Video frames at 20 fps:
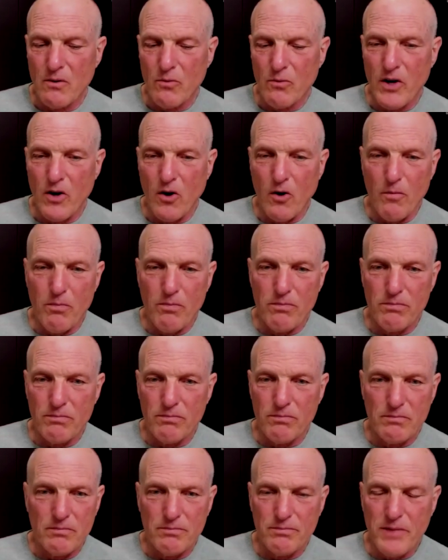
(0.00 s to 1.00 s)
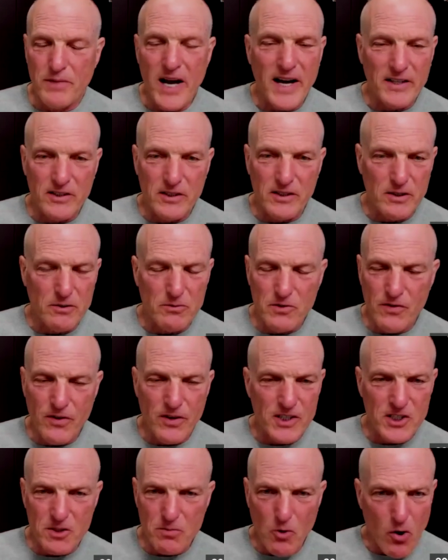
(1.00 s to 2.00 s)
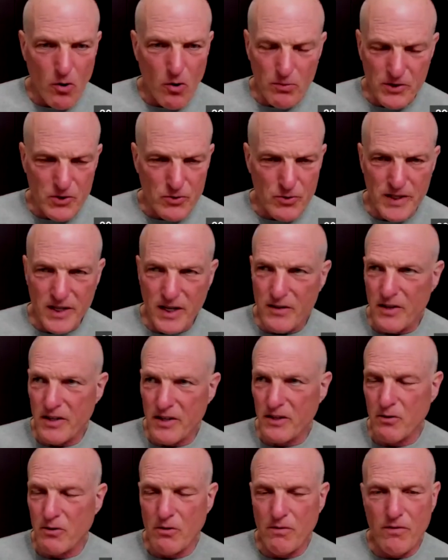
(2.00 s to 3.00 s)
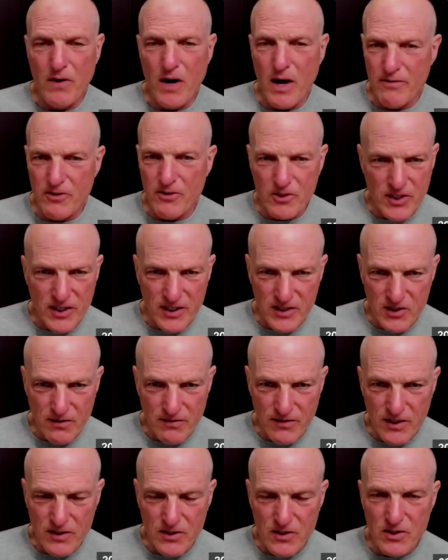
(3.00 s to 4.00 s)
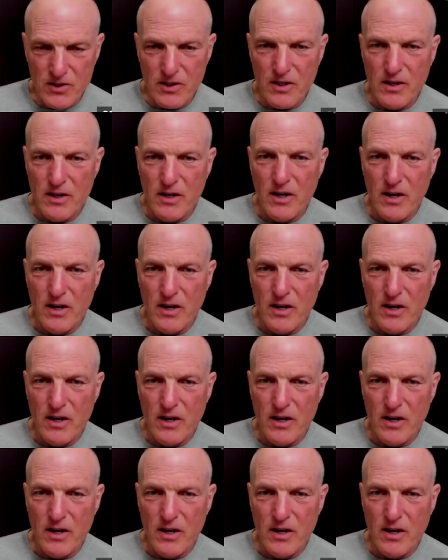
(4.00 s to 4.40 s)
we all packed in. It was a very small retreat. I think there were 5 or 6 of us.